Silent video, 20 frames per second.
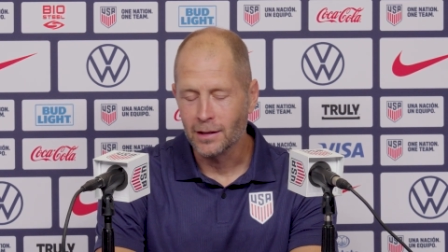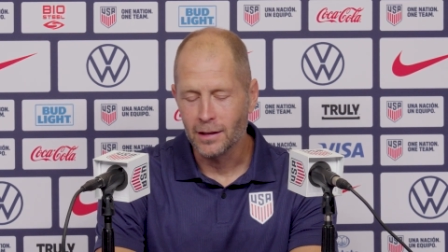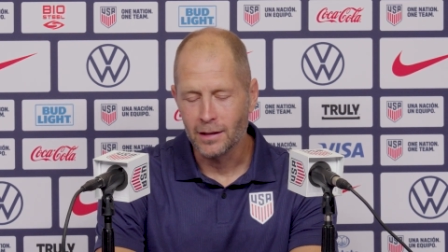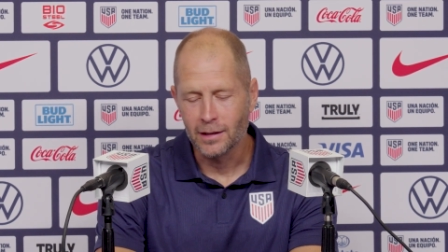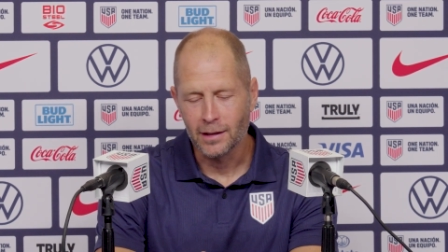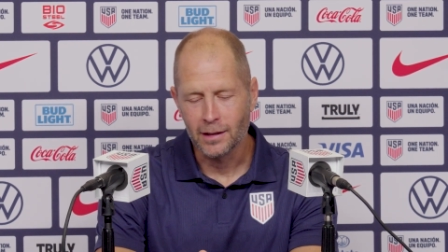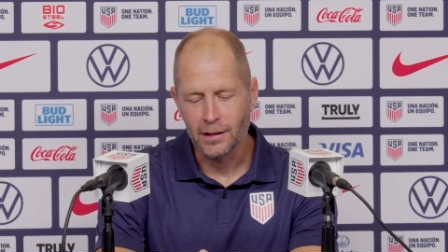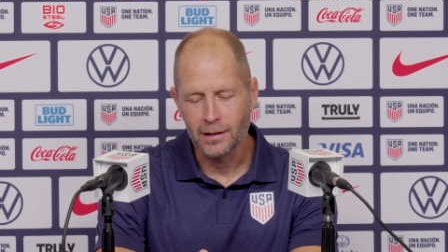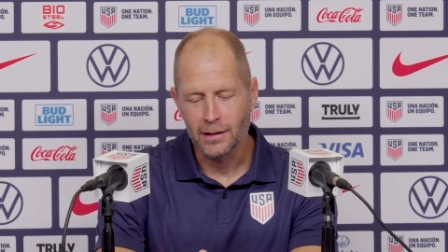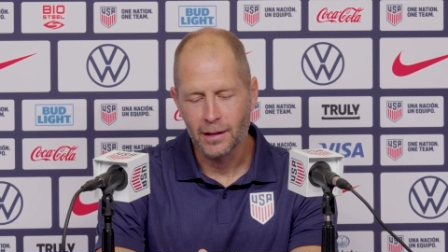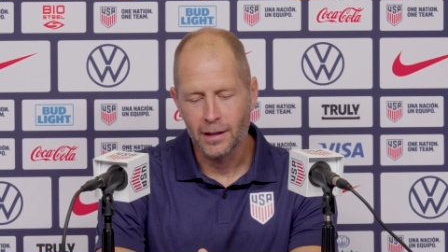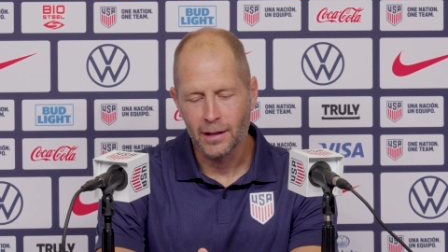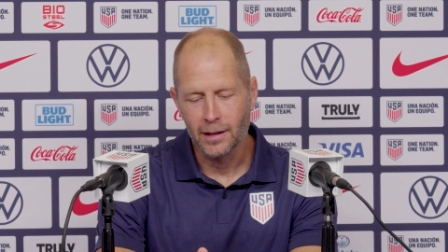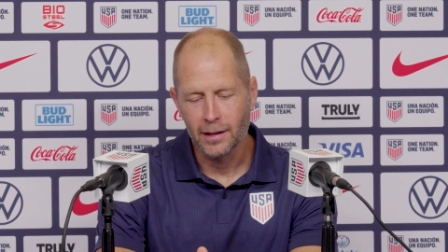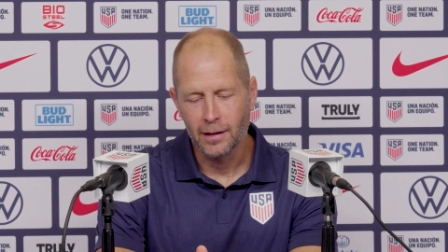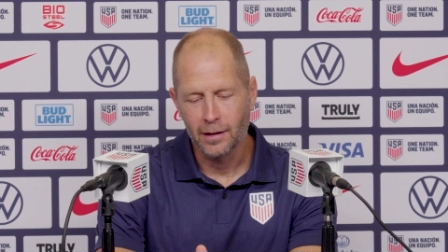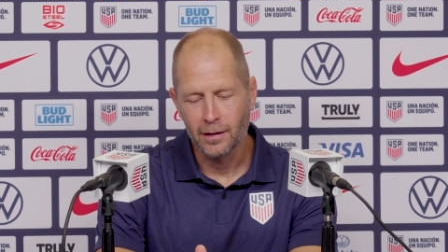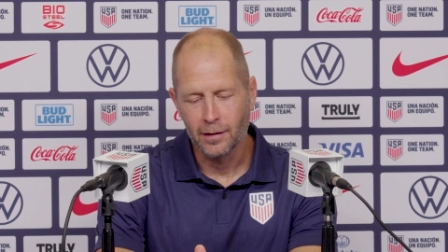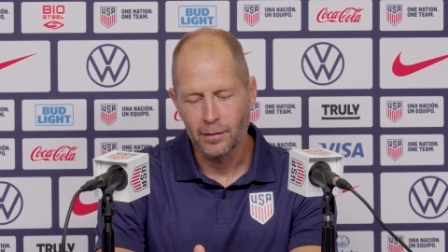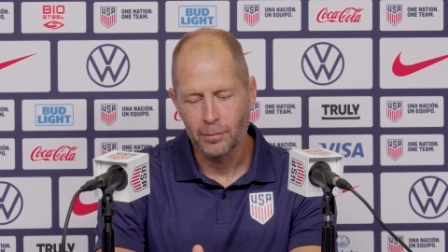And I think
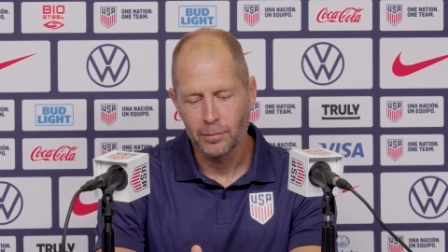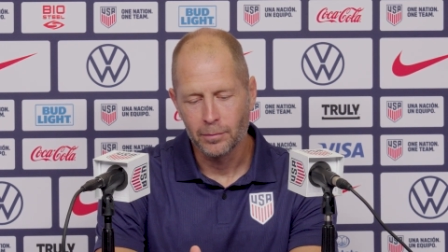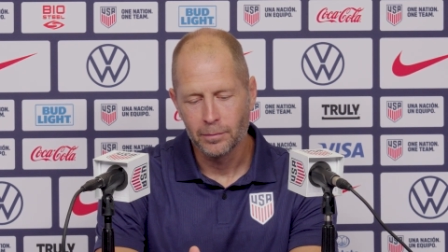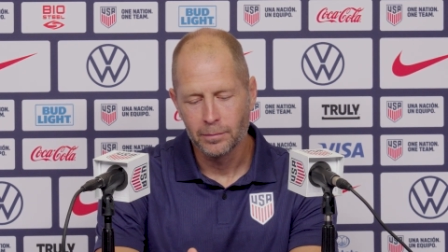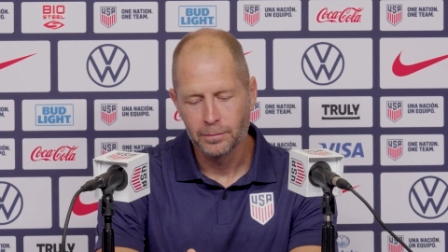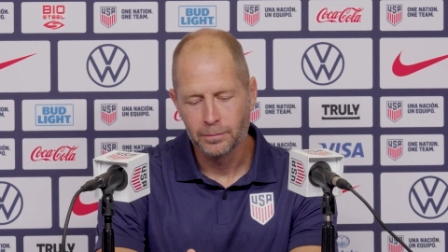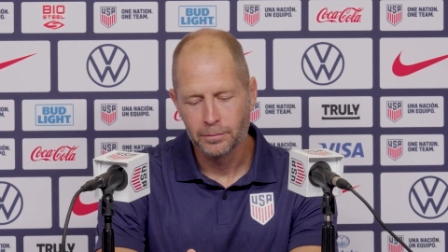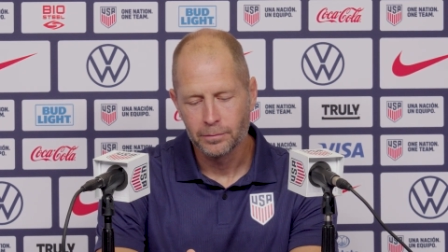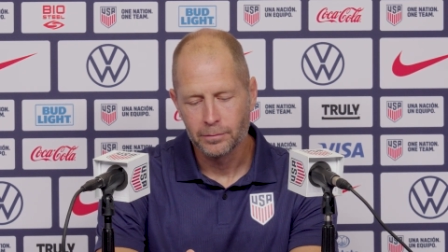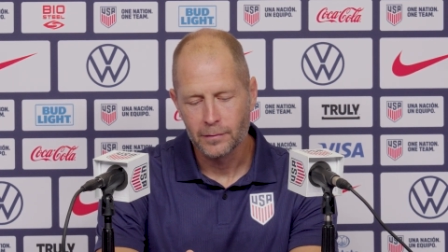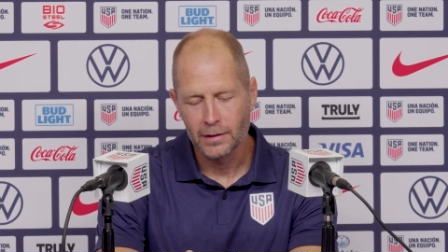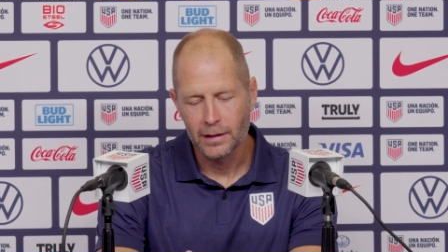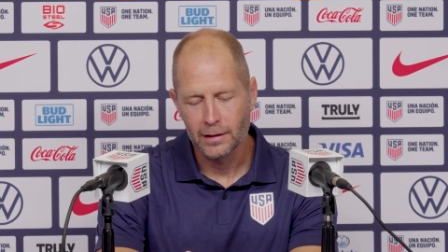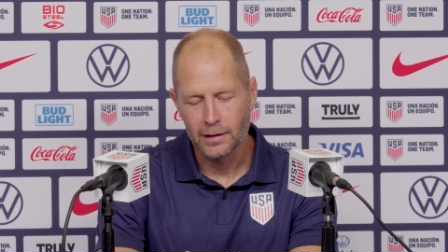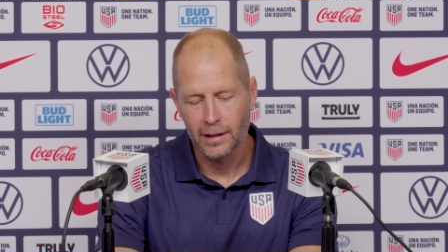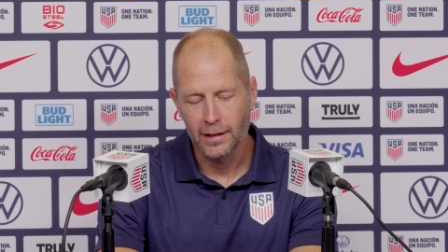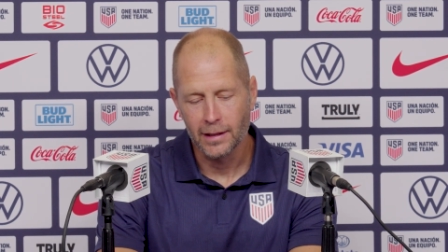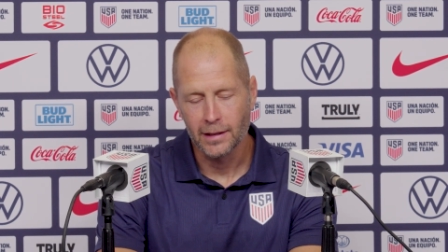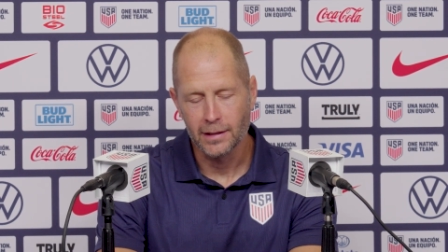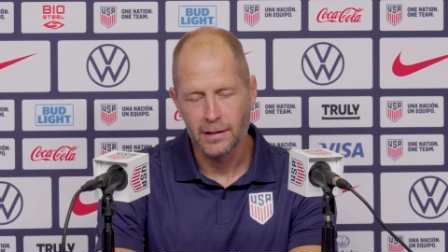they um,
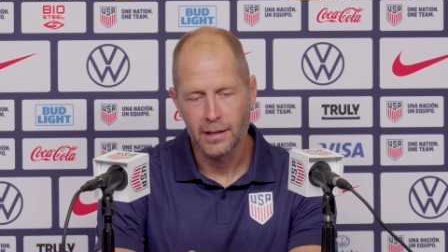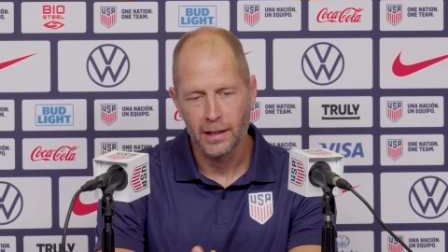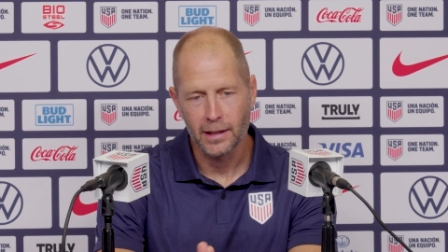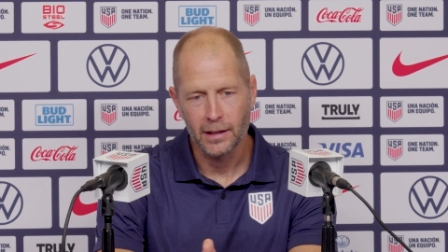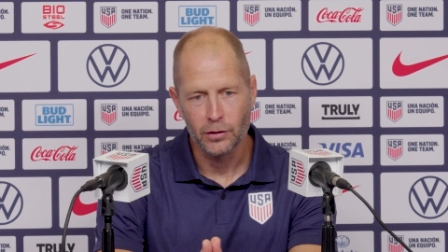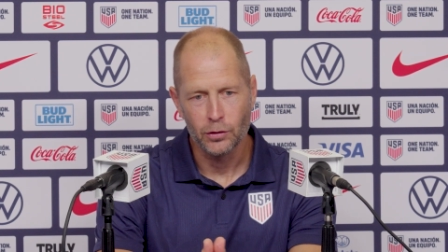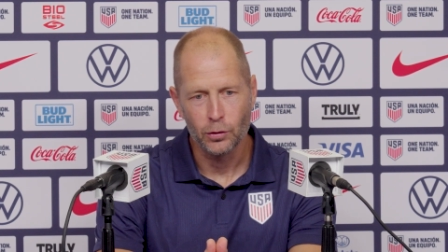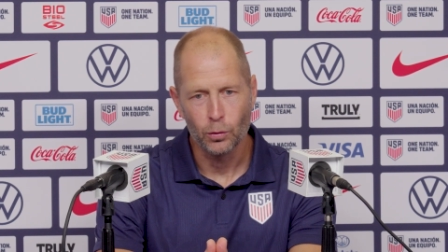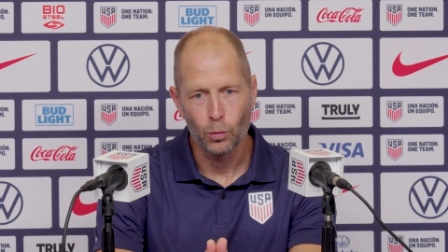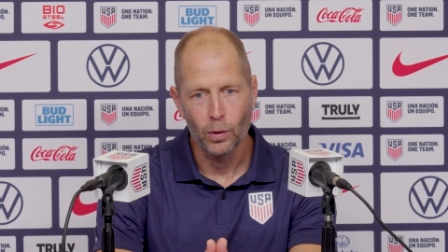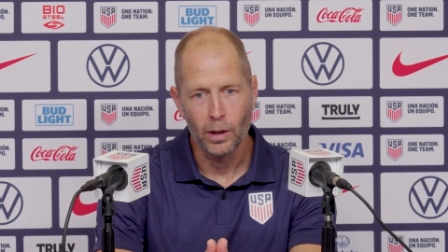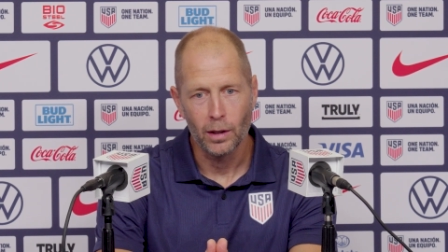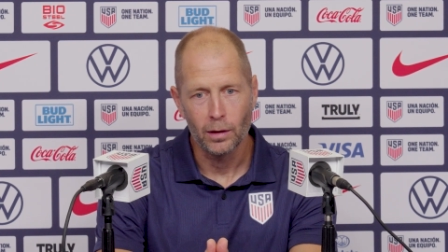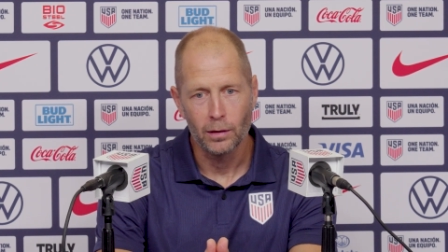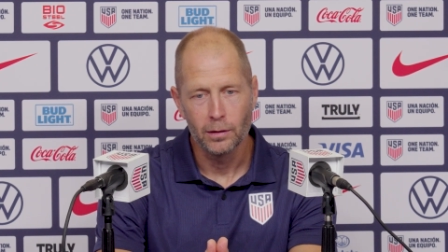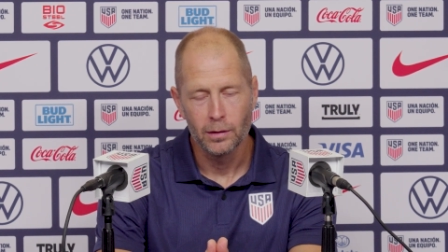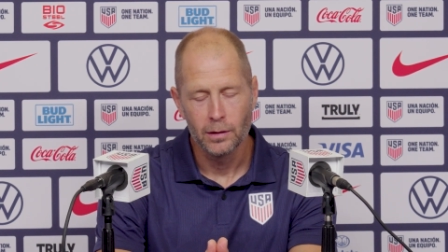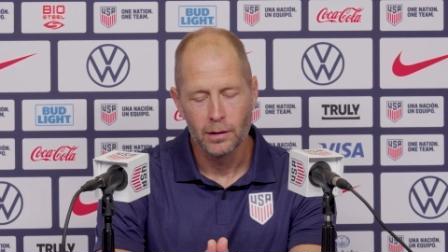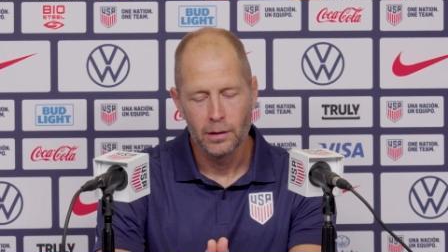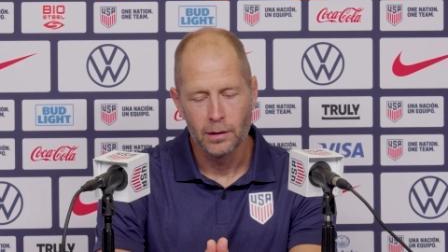they didn't take it too well.